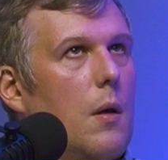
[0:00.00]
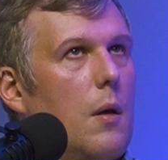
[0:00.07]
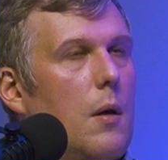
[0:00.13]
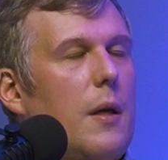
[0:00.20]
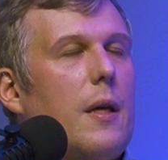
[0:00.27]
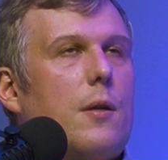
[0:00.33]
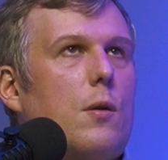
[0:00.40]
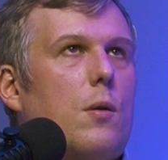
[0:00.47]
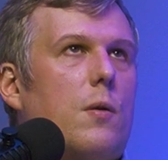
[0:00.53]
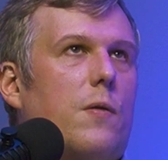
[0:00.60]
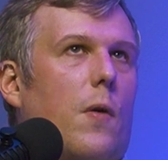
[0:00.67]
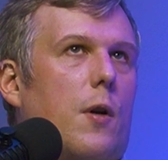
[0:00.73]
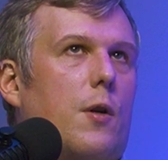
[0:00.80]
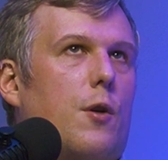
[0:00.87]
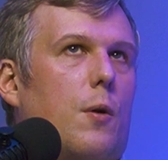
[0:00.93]
Yeah, so as
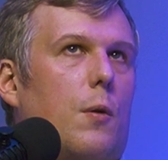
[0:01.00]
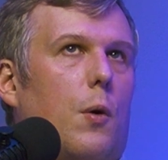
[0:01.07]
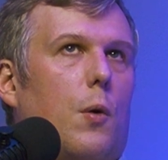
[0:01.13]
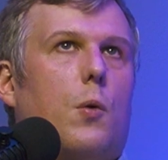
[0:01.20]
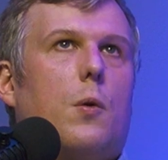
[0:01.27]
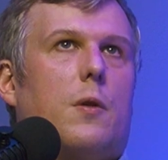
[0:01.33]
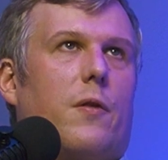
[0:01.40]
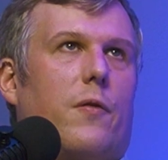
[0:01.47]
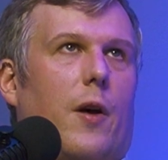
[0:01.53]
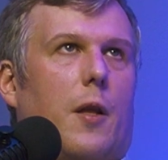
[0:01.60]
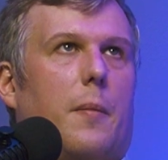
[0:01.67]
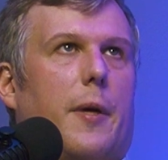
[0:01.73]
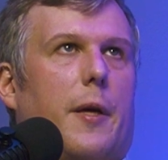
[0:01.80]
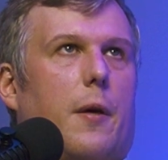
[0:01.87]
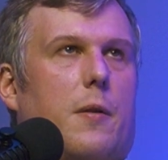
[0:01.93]
far as your local
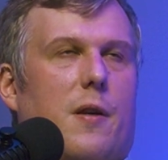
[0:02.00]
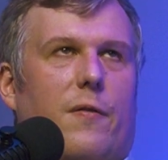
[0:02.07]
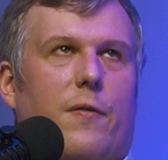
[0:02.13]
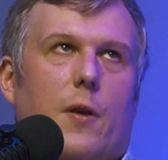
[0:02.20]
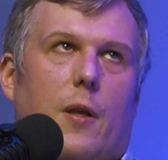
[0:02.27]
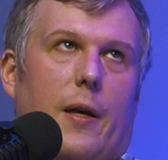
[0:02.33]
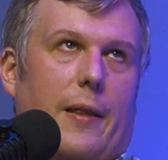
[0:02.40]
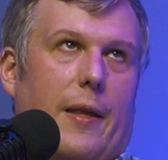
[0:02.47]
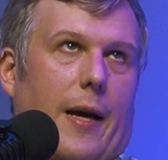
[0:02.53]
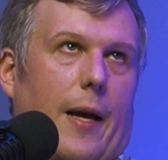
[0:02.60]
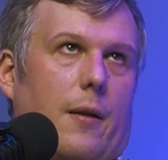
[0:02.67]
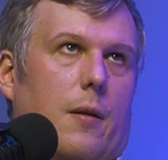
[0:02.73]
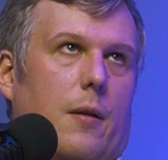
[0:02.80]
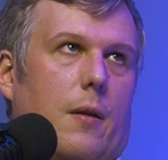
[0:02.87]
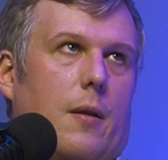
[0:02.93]
development goes, I feel like
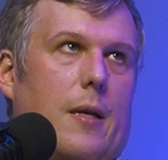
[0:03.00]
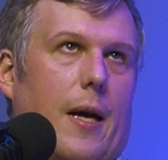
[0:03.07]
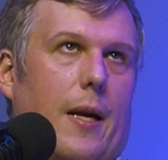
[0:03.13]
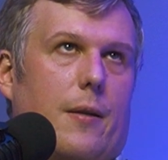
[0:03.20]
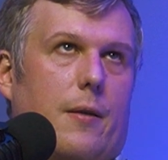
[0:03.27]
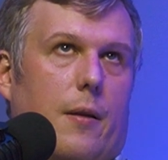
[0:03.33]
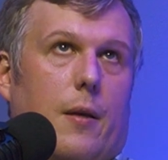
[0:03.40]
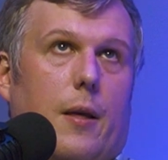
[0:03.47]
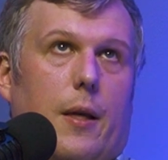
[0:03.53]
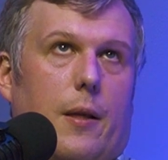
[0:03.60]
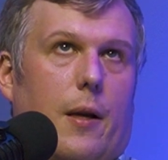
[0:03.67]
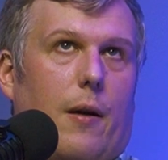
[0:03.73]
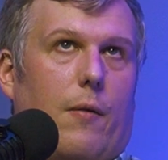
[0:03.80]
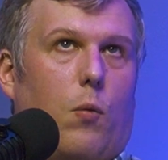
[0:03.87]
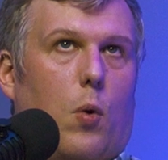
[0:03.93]
that is a thing
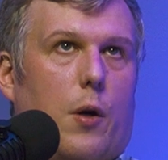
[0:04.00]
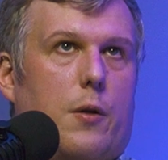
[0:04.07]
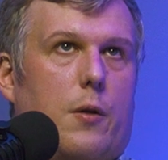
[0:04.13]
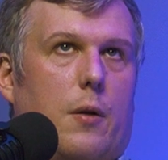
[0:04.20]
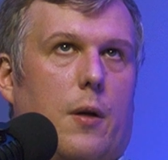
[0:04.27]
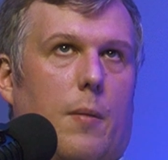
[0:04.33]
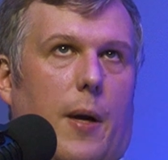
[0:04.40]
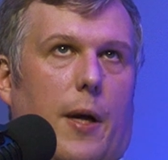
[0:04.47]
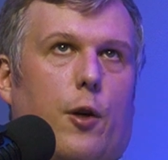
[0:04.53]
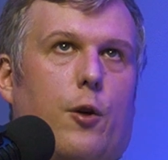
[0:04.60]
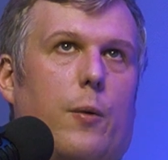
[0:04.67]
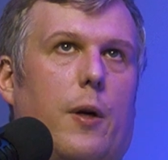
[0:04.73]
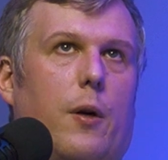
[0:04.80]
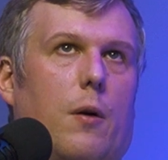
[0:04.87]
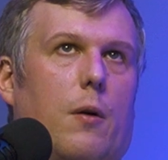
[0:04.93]
that I've worked in my
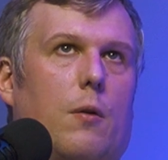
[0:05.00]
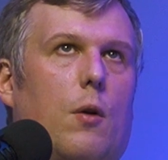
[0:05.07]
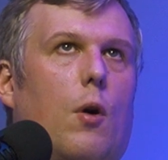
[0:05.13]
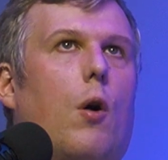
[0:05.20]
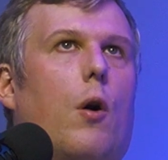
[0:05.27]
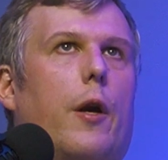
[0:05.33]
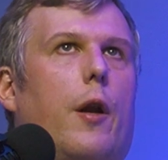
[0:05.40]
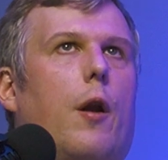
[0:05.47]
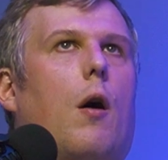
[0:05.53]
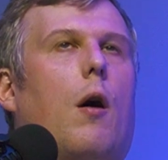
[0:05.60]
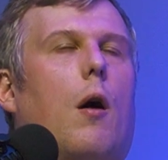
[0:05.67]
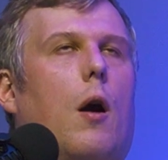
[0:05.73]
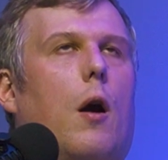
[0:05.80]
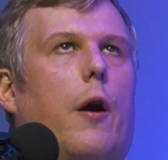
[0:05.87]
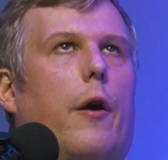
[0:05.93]
career long and
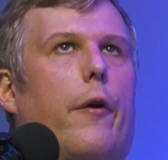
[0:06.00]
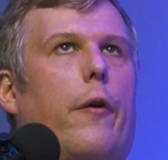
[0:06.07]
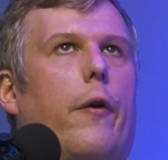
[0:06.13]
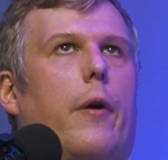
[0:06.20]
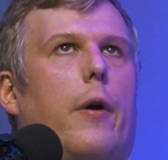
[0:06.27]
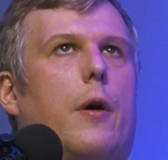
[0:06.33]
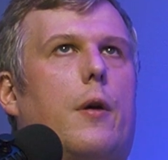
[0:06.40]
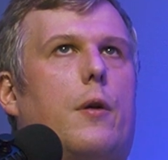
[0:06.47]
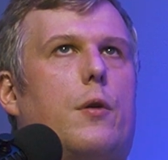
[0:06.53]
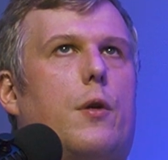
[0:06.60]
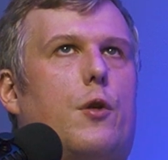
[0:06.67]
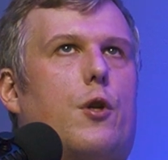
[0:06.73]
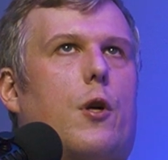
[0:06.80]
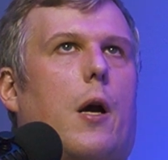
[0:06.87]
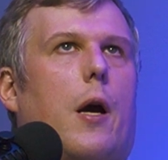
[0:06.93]
hard to
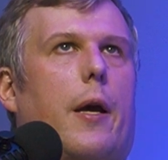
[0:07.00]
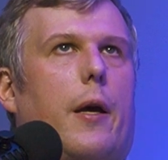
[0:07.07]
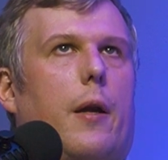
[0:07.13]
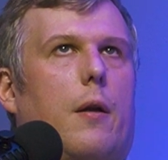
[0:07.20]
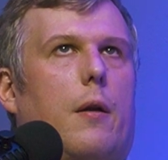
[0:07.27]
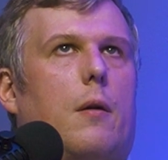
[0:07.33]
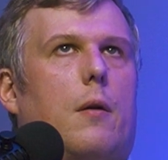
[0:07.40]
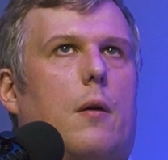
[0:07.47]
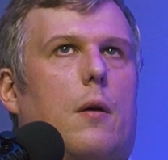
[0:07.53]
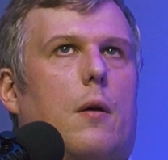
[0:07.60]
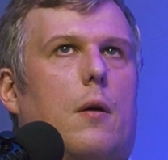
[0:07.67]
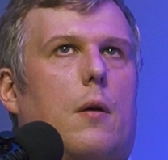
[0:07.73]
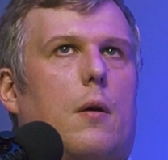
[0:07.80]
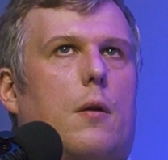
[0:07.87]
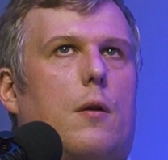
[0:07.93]
try and
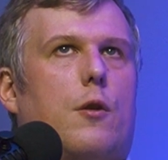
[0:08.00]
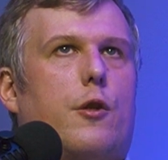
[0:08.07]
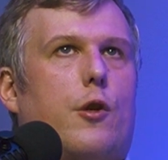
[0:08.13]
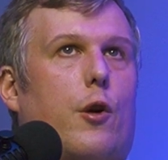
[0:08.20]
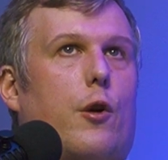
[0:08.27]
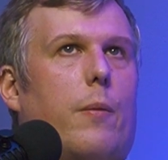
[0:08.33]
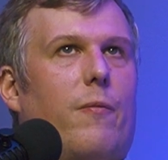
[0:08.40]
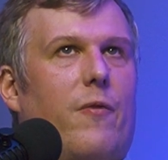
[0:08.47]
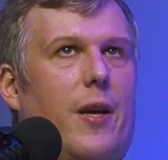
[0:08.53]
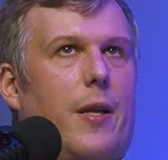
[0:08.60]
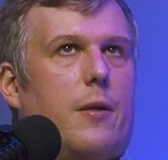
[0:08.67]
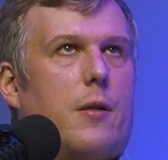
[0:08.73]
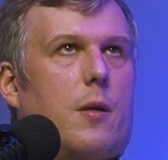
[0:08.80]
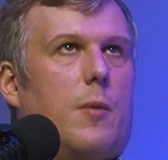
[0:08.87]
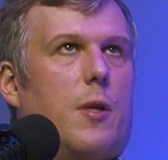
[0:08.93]

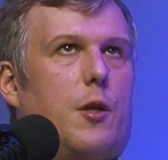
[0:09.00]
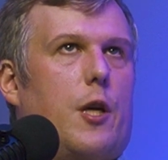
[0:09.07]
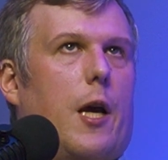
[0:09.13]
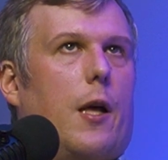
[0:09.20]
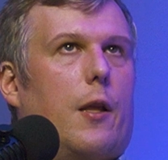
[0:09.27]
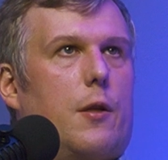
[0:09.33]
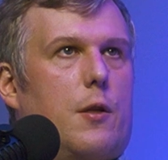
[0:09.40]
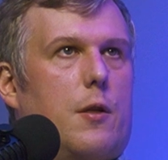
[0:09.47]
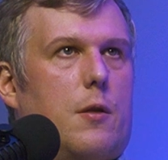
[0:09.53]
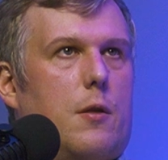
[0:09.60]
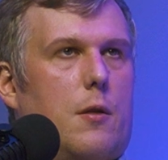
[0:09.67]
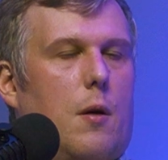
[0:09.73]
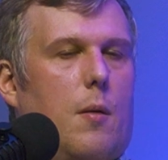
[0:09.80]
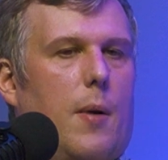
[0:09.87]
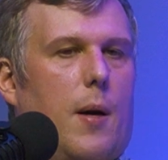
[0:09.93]
circumvent some of the
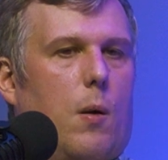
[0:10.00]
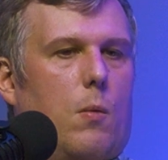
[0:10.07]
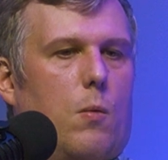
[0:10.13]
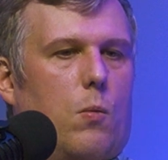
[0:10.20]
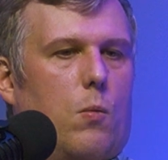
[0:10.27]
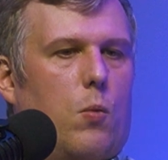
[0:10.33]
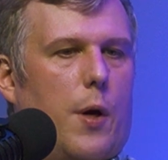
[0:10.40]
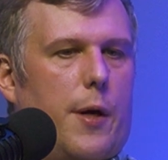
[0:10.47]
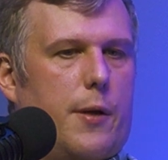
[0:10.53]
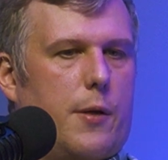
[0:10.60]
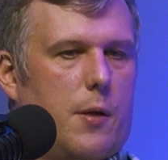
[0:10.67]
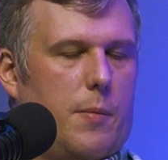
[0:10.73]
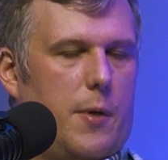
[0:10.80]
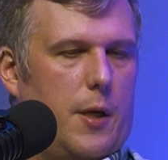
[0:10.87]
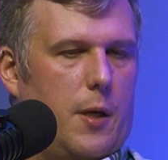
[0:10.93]
challenges about running
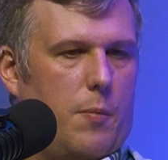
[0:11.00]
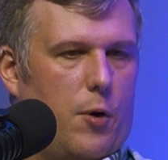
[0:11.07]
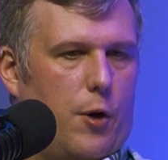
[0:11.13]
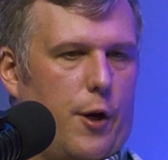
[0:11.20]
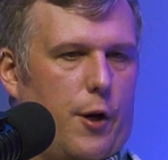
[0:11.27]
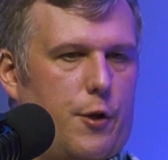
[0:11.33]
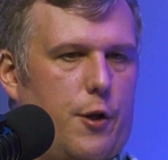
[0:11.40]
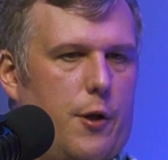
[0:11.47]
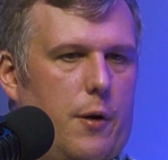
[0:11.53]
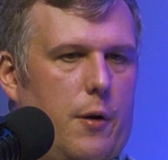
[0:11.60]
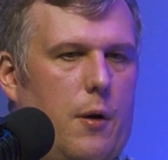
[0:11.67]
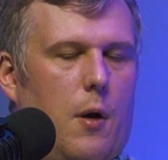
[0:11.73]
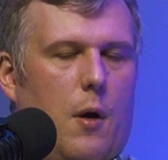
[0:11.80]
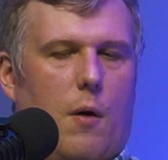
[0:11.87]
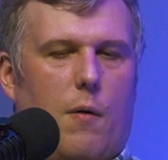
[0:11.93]
something in production
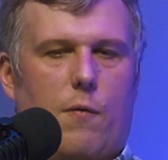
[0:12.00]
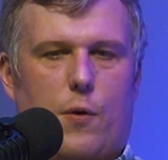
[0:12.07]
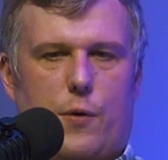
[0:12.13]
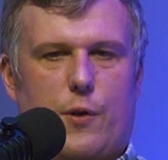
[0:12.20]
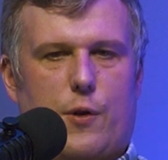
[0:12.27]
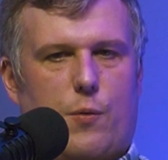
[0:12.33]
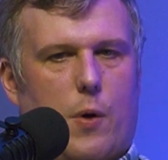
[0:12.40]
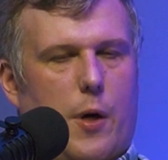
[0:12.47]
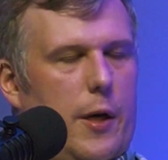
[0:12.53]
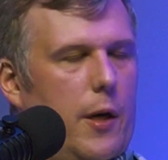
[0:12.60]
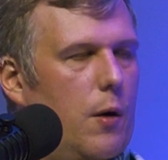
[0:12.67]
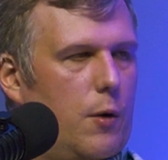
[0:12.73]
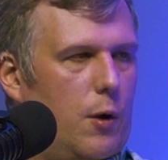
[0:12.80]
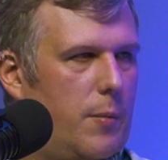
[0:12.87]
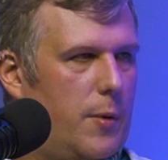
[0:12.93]
versus running it
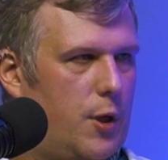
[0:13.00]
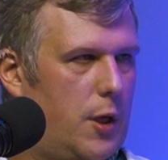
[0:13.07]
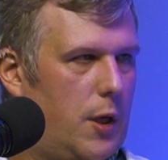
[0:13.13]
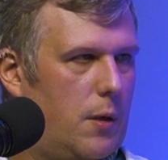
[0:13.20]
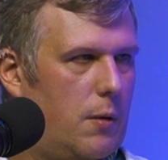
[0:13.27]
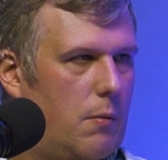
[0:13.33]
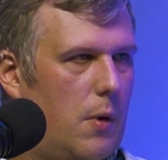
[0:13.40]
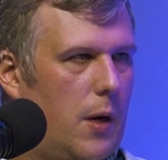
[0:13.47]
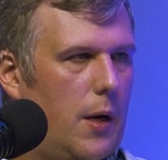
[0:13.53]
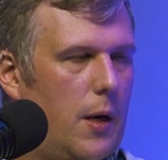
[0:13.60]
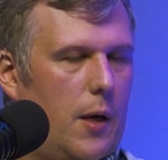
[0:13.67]
on your machine, right?